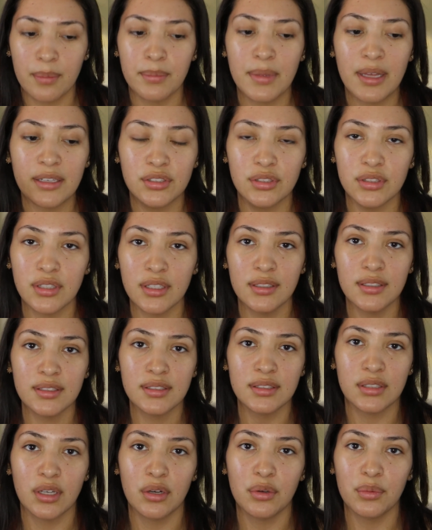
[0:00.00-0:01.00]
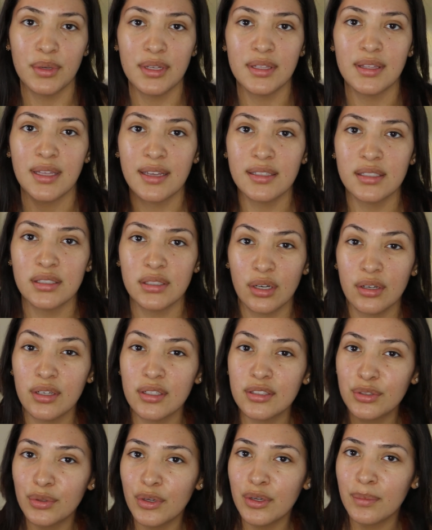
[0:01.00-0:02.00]
I'm actually gonna start with, I
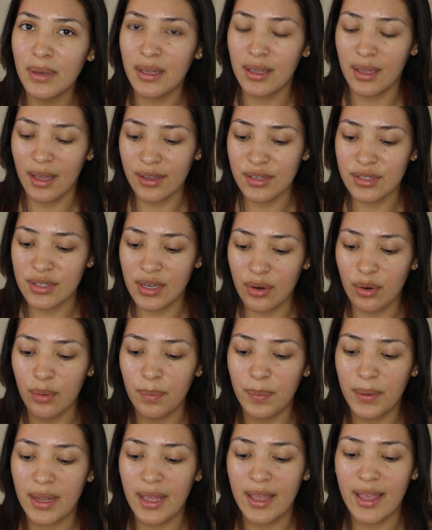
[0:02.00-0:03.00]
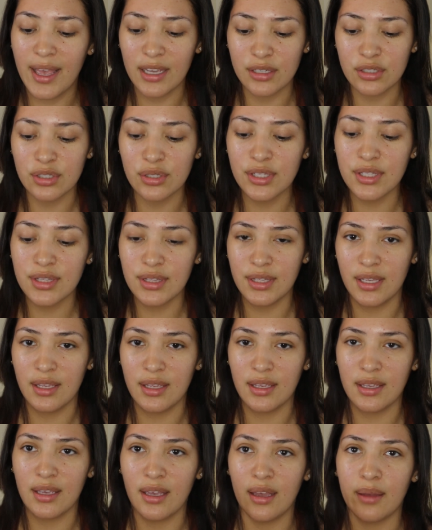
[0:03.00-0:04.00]
started doing my eyeshadow, but I actually
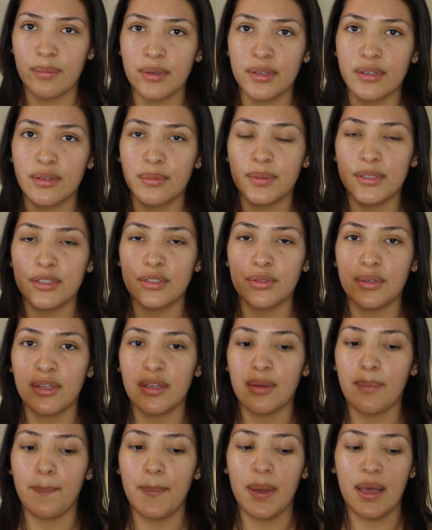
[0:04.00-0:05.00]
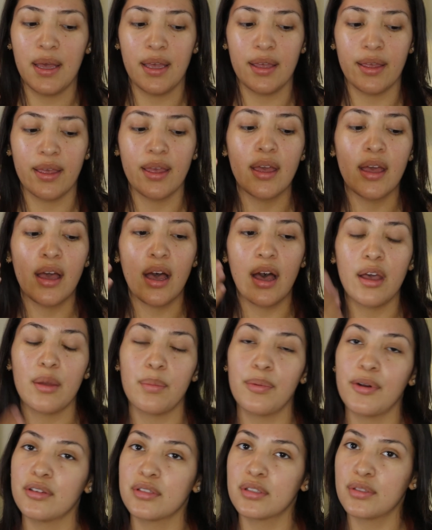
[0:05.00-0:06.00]
think I'm gonna be doing my
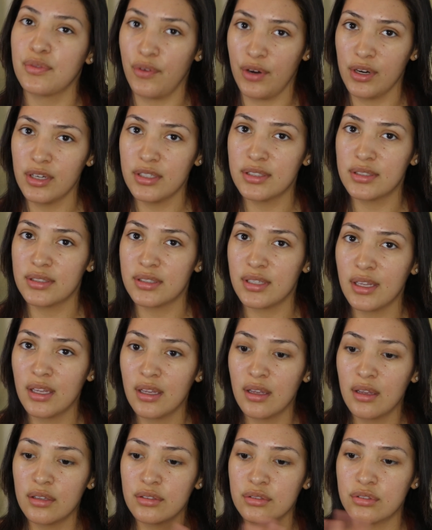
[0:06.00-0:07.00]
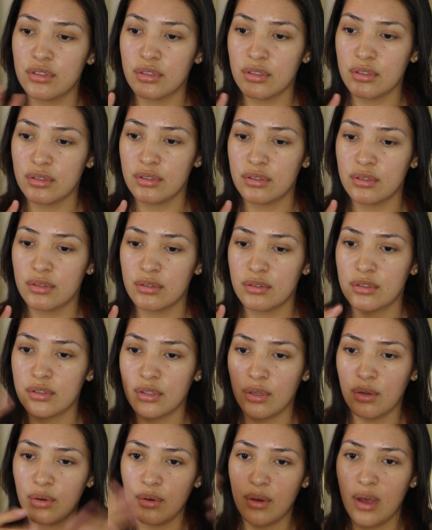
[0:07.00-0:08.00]
eyebrows first, just
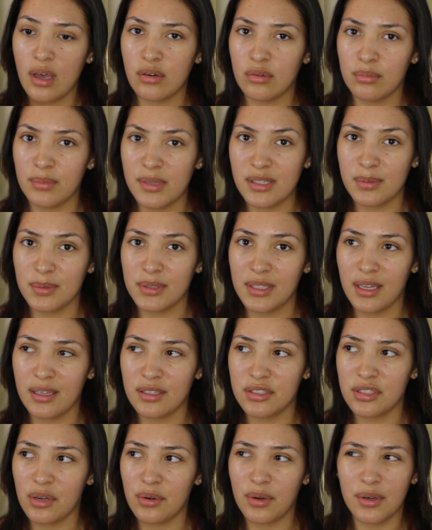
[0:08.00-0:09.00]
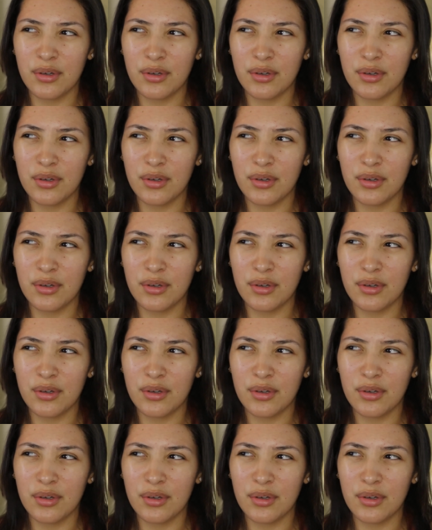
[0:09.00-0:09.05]
so I don't mess with the eyeshadow.